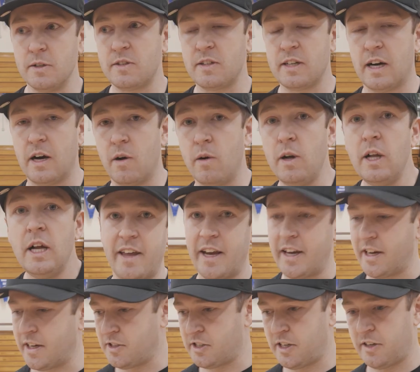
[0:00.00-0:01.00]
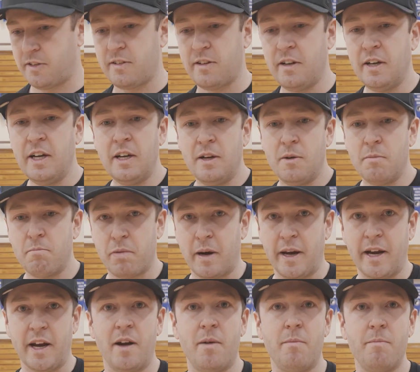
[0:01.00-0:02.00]
So they can just
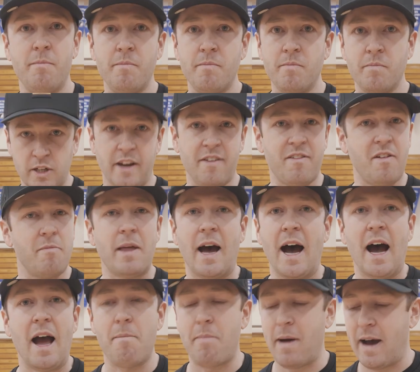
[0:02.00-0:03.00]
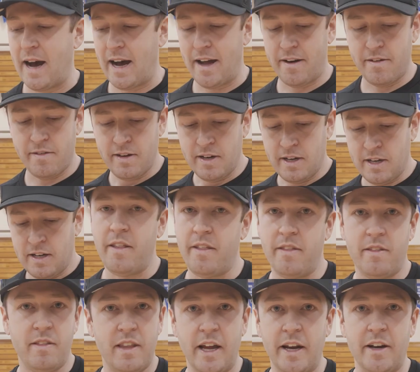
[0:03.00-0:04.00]
bring them, give them the iPad,
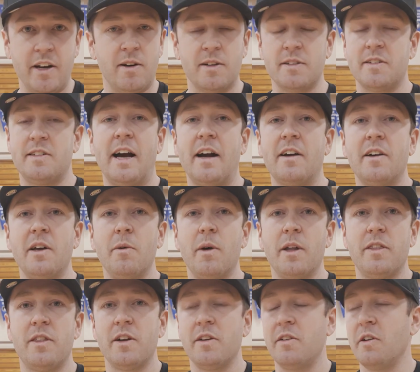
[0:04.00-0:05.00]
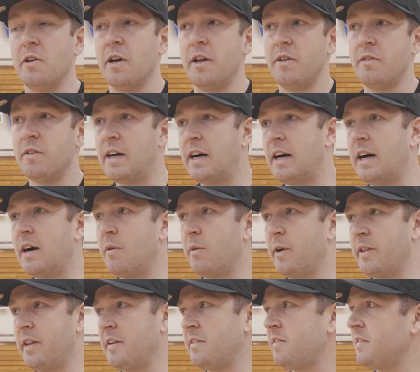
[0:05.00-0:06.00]
and they know exactly what they're doing
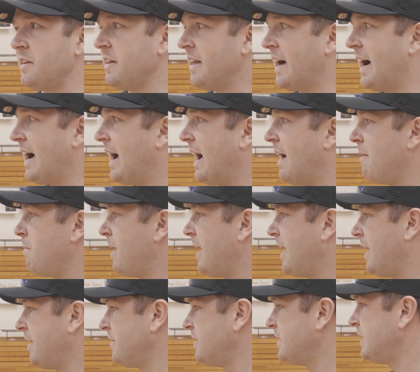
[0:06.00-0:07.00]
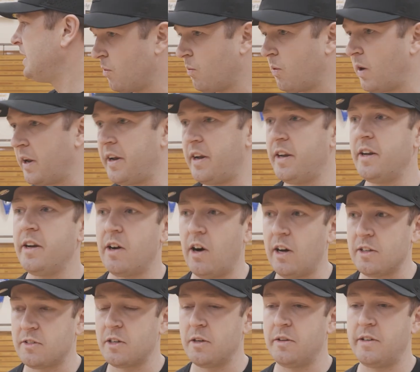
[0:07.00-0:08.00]
when they see that iPad. What it
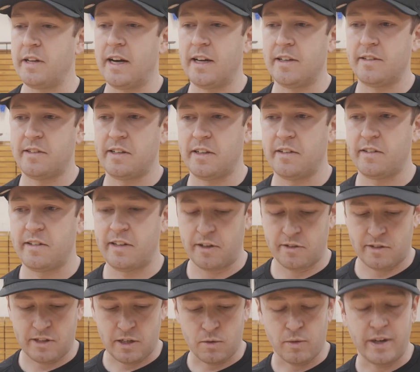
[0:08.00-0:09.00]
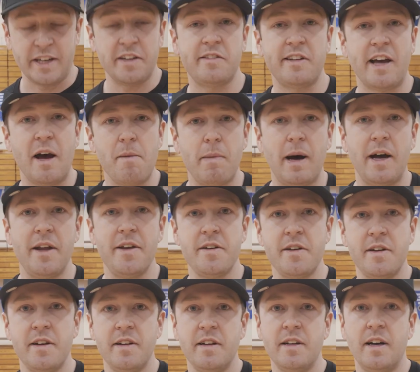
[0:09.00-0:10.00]
also does is there's a reset
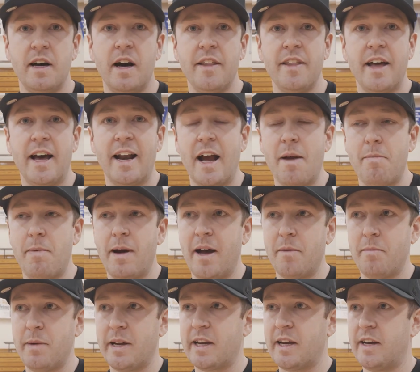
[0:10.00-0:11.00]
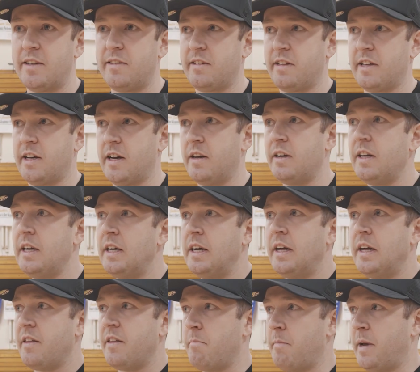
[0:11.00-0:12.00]
button on that iPad because the
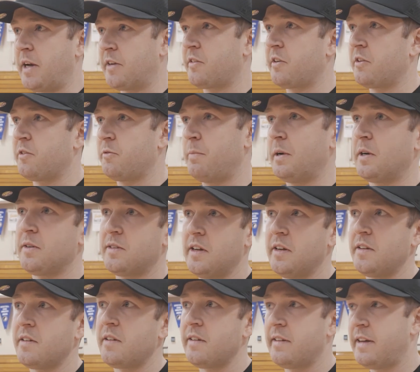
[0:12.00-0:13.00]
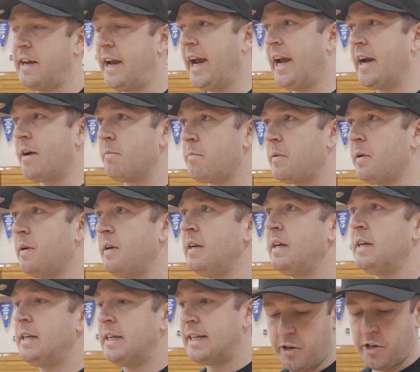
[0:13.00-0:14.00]
mixer is built into the amp.
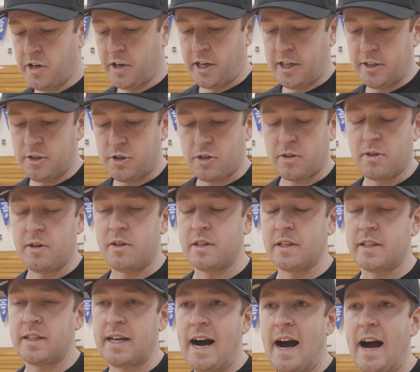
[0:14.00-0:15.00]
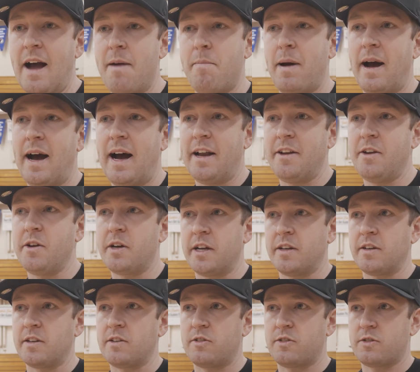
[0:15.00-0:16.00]
When you're controlling the iPad, you
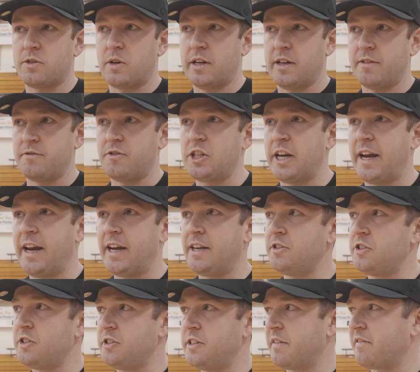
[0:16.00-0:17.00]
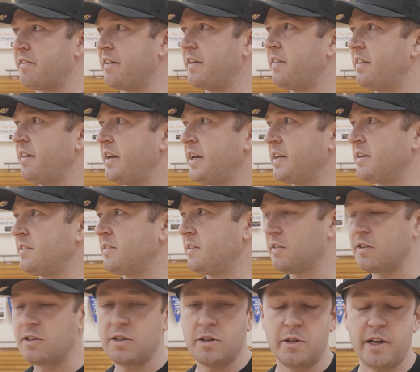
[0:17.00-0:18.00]
can sort of change different things,
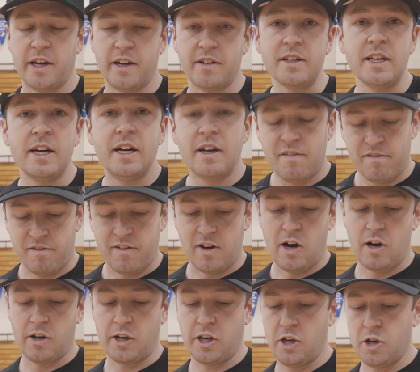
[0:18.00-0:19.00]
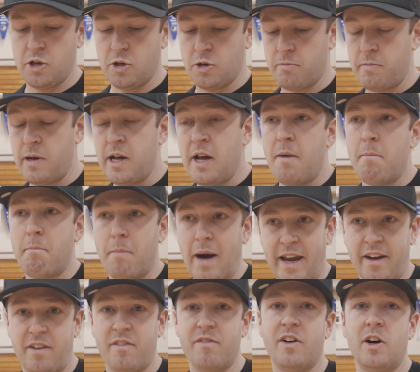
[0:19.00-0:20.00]
including volume,
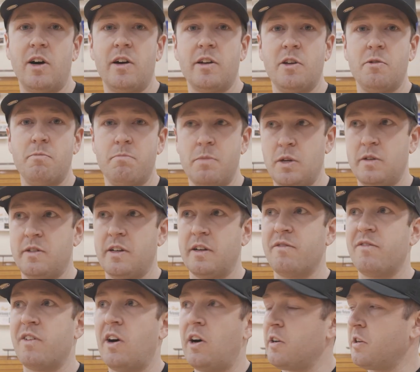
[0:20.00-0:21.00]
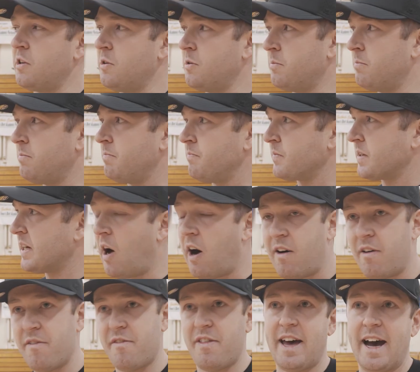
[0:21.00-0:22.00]
mic volume, music volume,
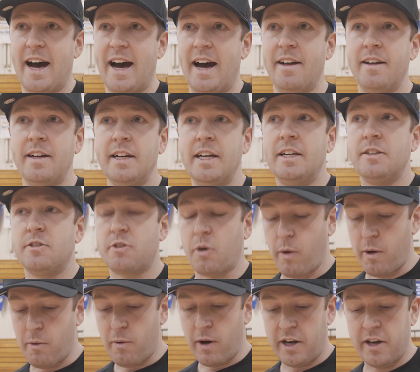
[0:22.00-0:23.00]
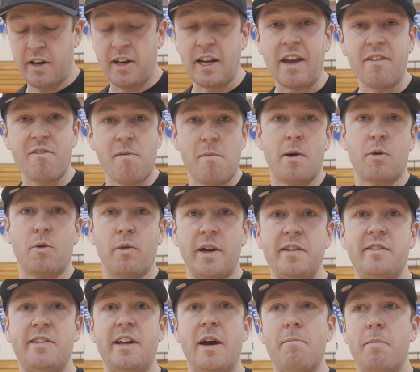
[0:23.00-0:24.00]
all of that. So we wanted to give them a
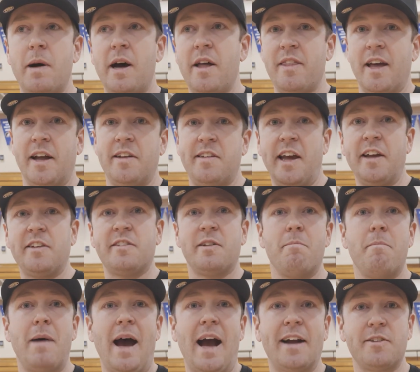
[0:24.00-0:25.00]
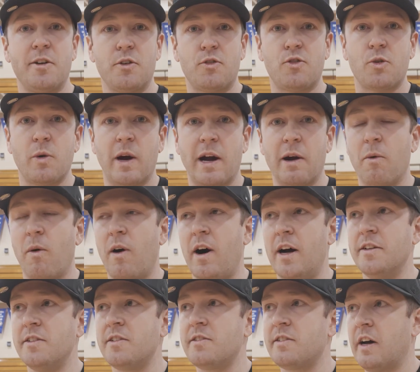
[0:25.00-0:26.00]
reset button that takes them back to square
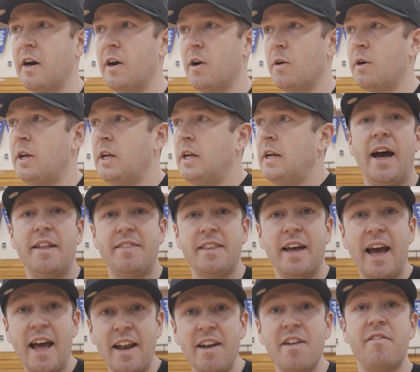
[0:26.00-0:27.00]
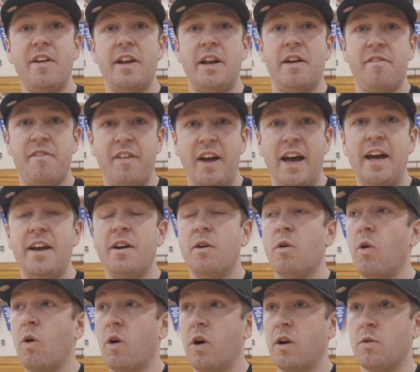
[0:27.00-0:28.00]
one. So at the end of an event
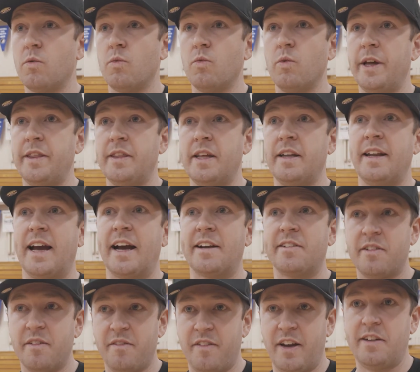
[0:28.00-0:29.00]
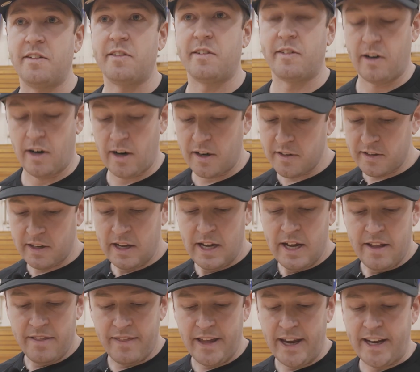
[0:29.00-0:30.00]
or when the next event starts,
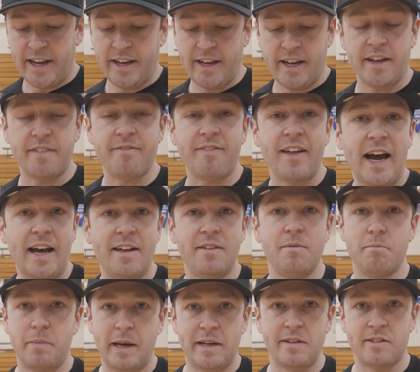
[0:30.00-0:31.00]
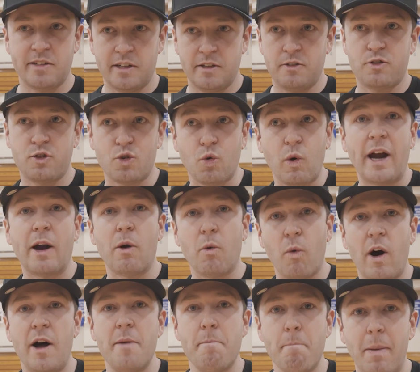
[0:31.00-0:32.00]
they can hit that basically square
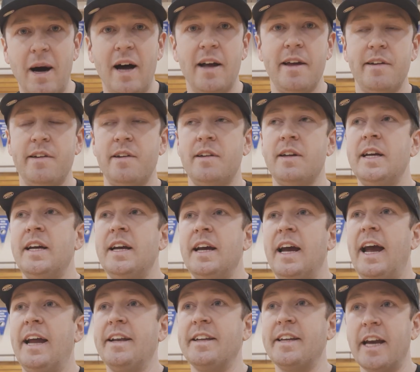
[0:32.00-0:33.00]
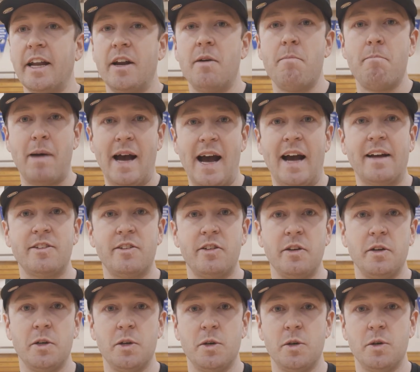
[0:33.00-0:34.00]
one button and get them back
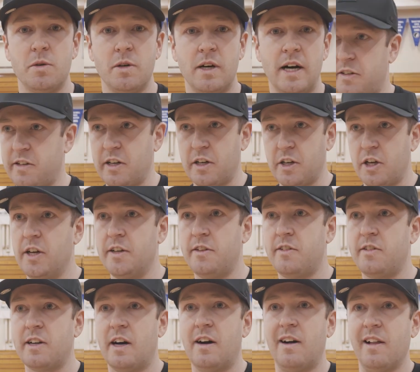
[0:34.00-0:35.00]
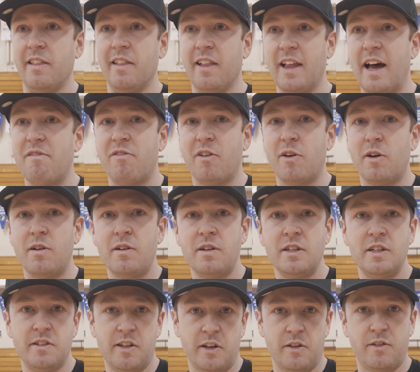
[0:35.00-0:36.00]
to just a good solid level
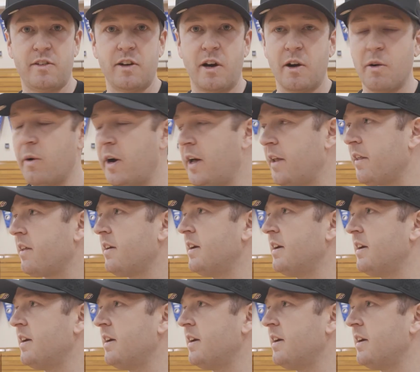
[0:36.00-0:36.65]
to start with.